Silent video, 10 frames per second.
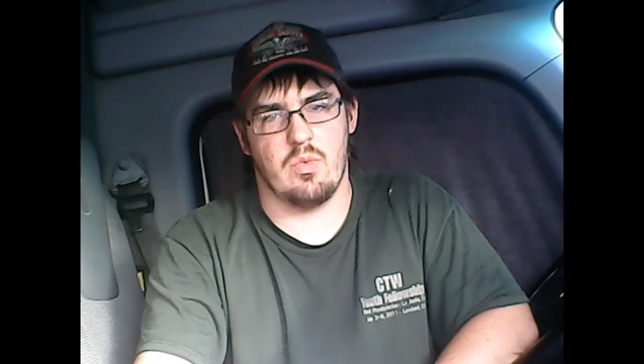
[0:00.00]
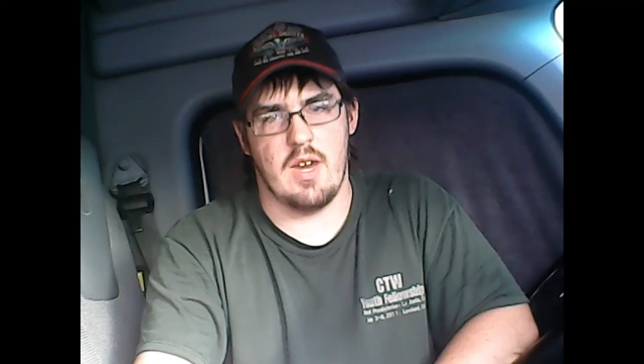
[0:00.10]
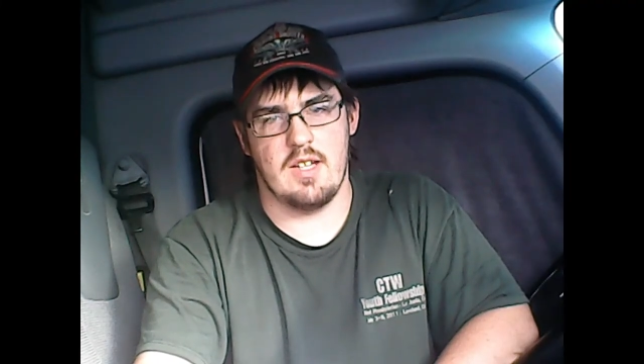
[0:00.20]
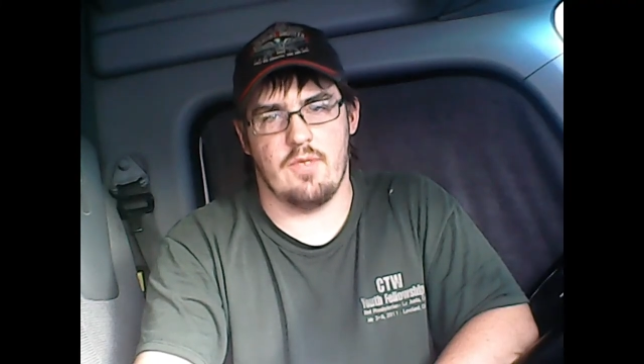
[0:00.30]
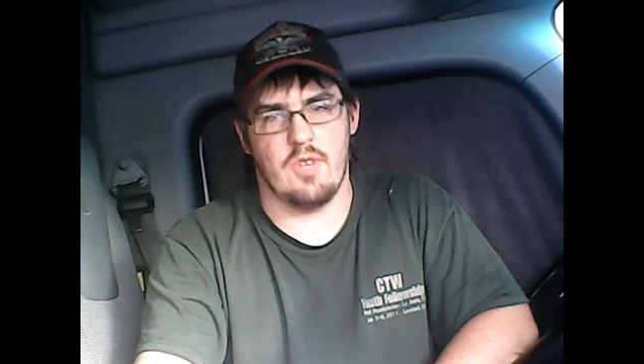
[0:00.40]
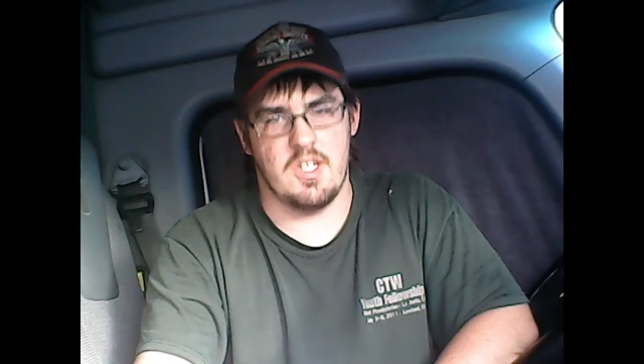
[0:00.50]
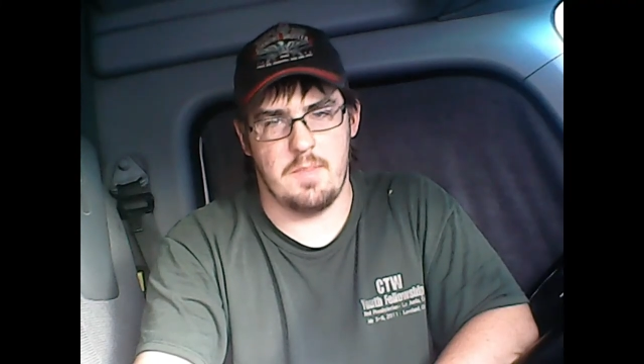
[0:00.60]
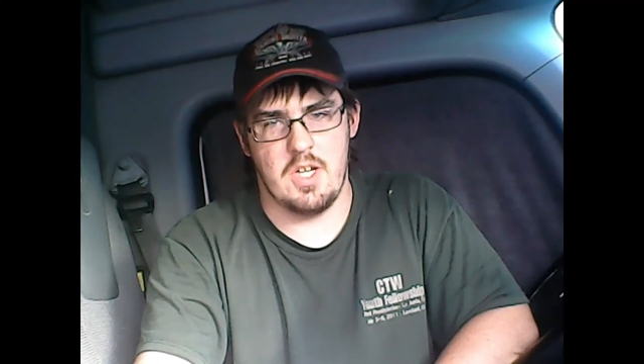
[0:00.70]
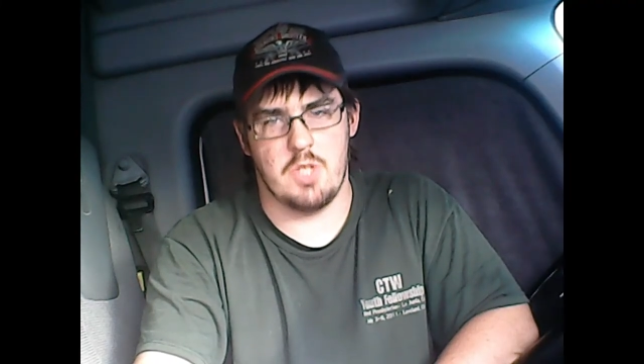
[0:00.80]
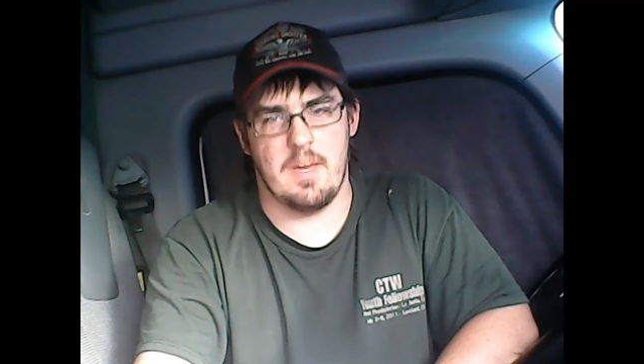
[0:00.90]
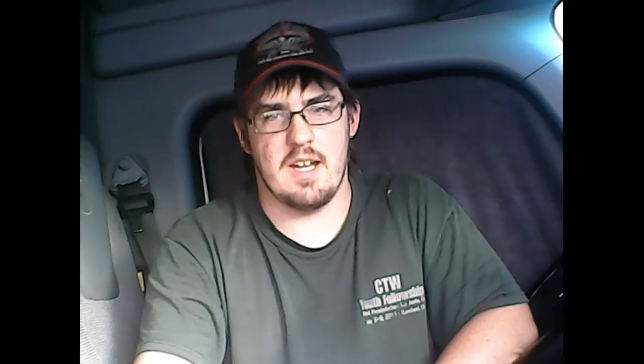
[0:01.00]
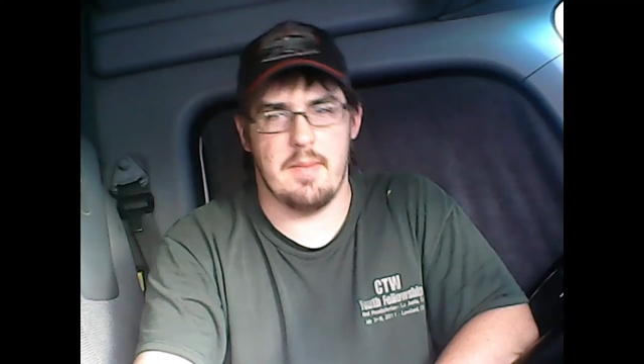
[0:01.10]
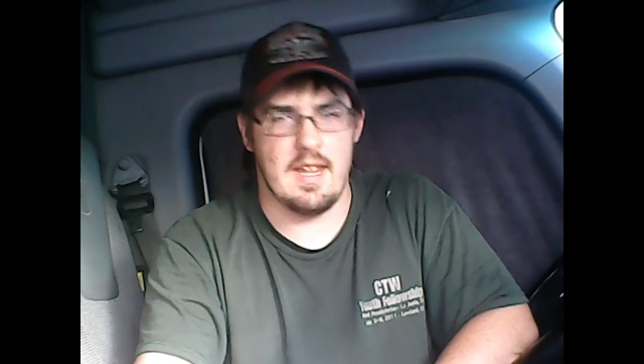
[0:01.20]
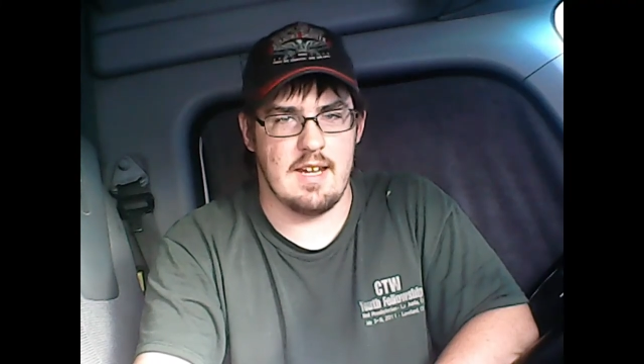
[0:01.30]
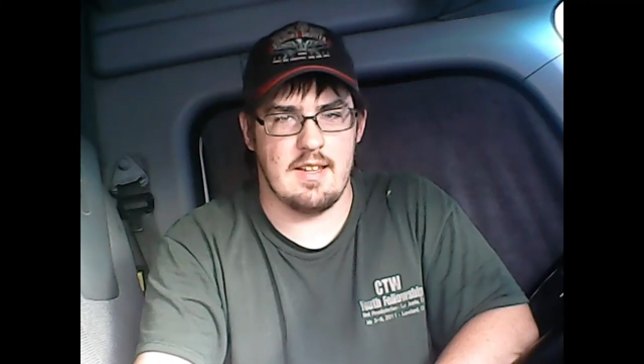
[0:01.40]
right to free speech by
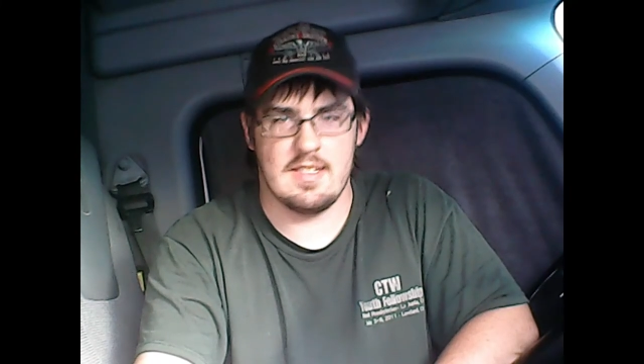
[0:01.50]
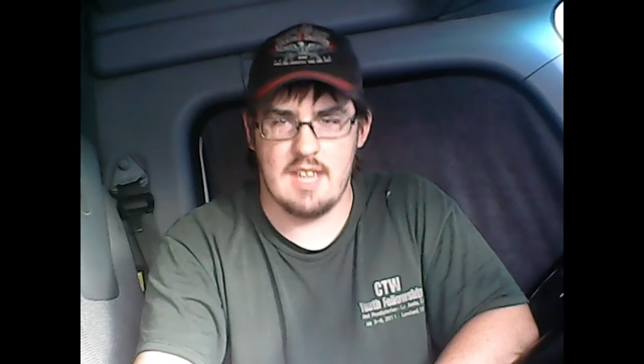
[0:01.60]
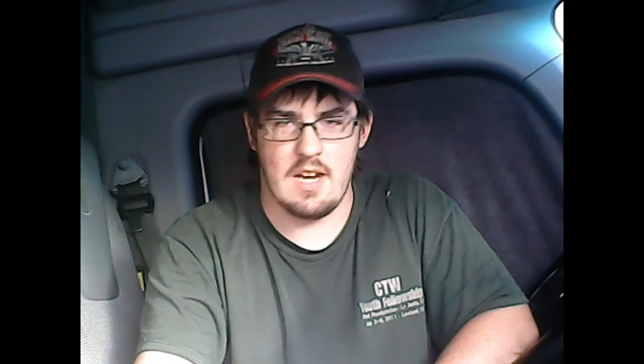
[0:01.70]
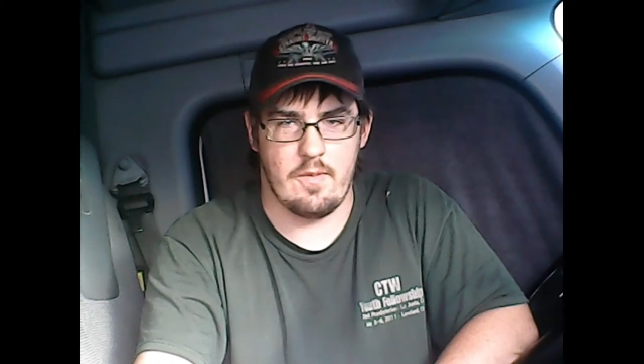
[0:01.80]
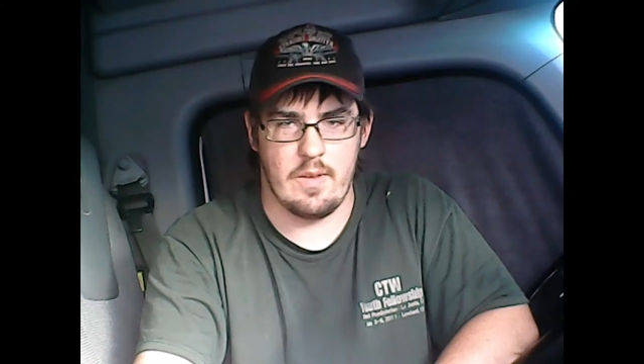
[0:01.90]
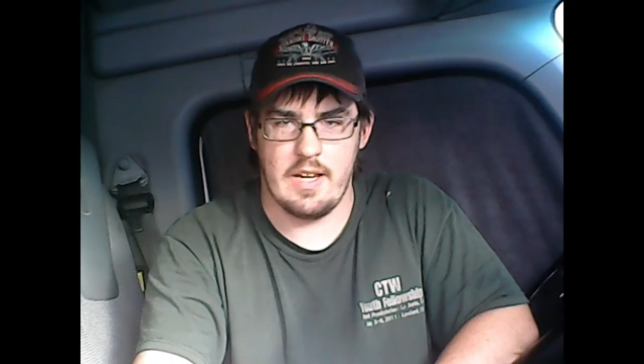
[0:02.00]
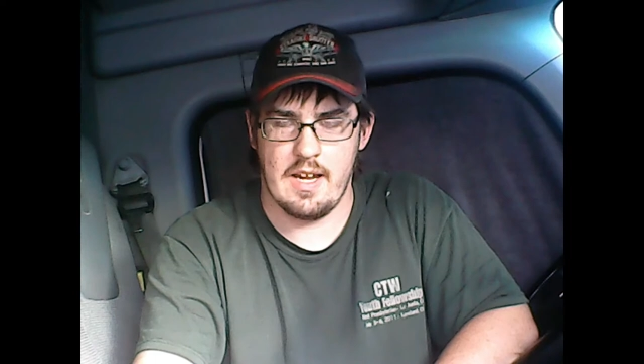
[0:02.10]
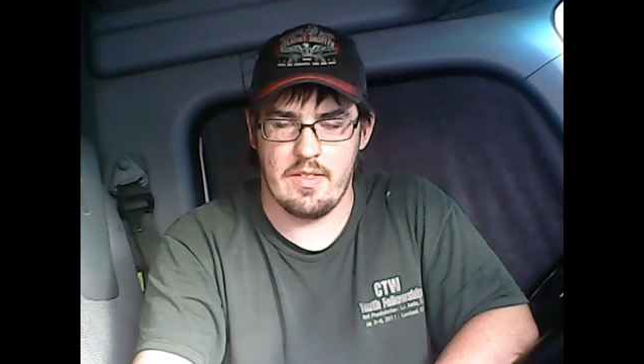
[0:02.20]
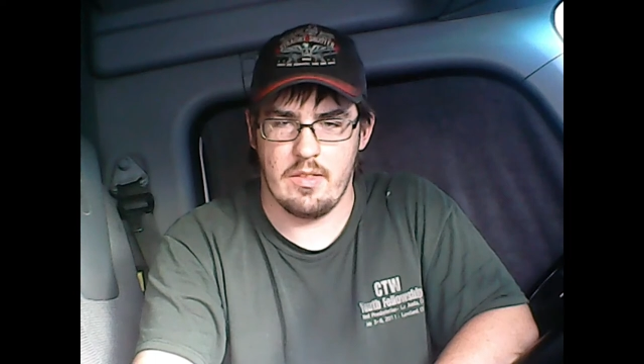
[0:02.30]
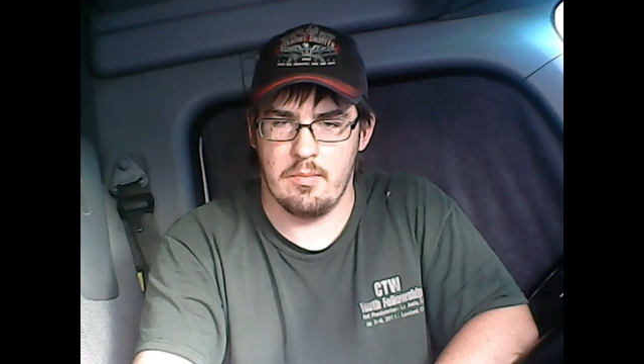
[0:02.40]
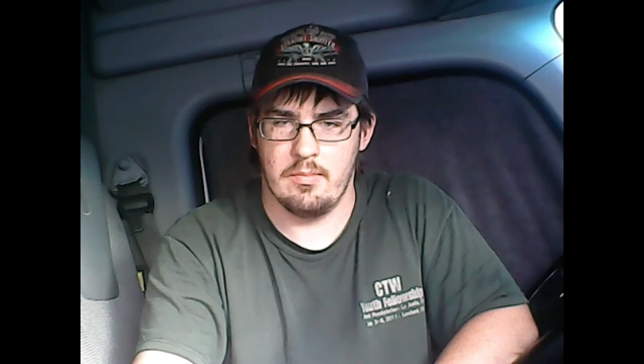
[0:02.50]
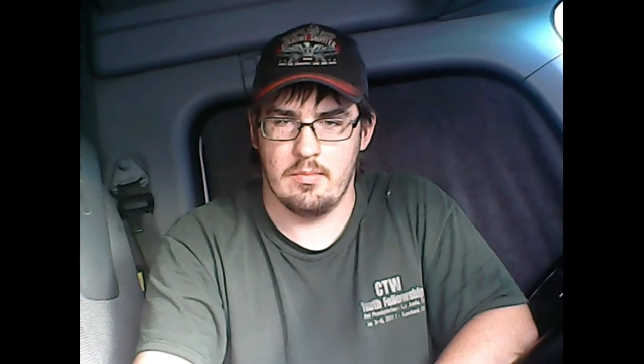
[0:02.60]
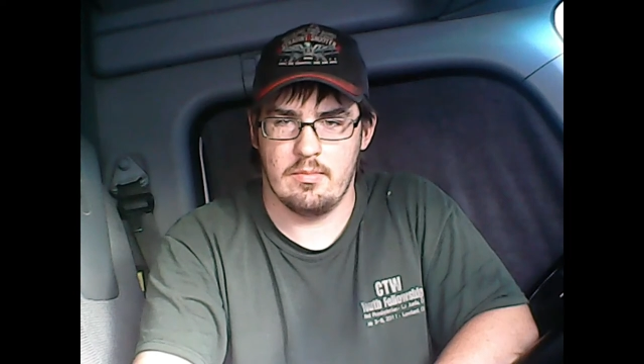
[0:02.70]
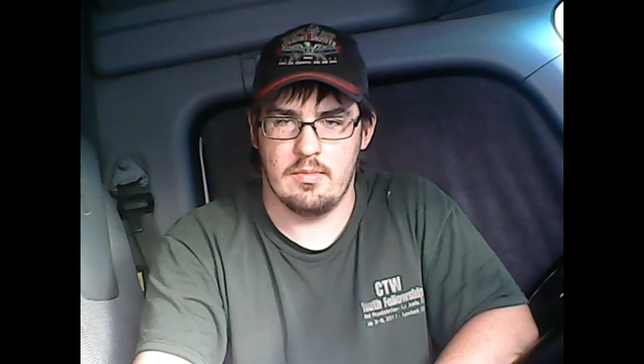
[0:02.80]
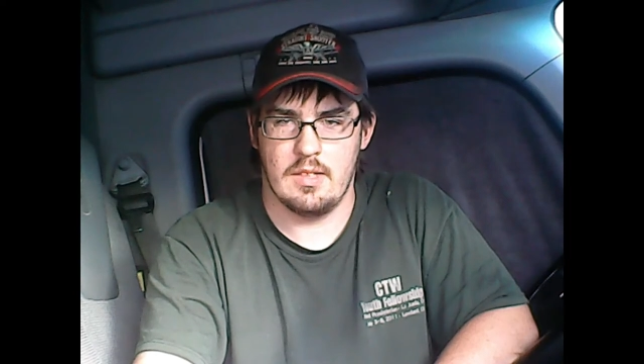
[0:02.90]
demanding they stand for the
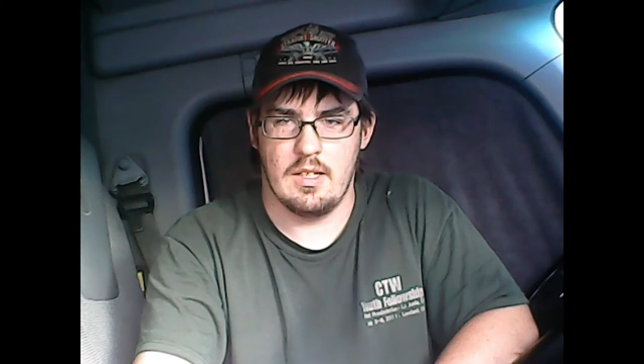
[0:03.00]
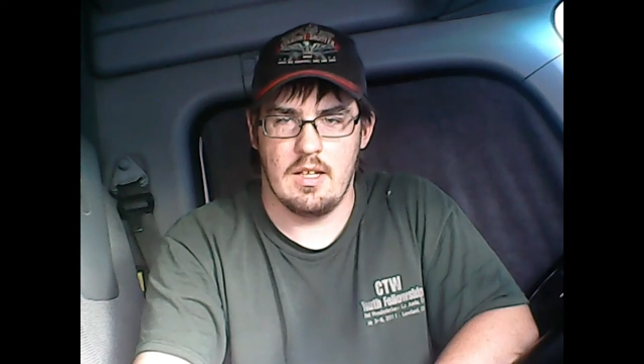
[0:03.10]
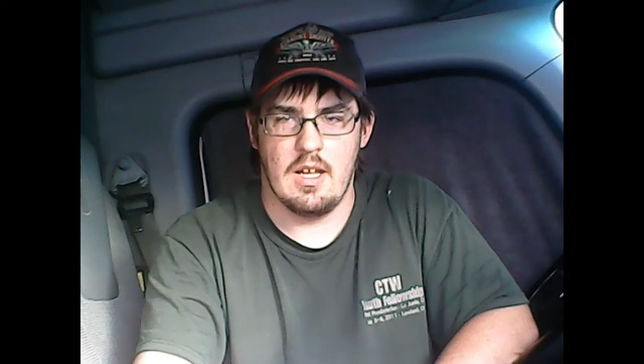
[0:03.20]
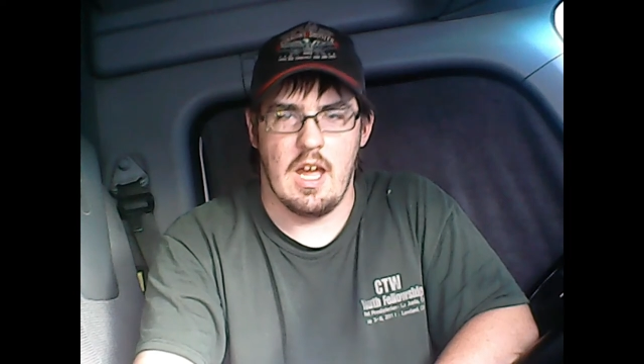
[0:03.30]
anthem,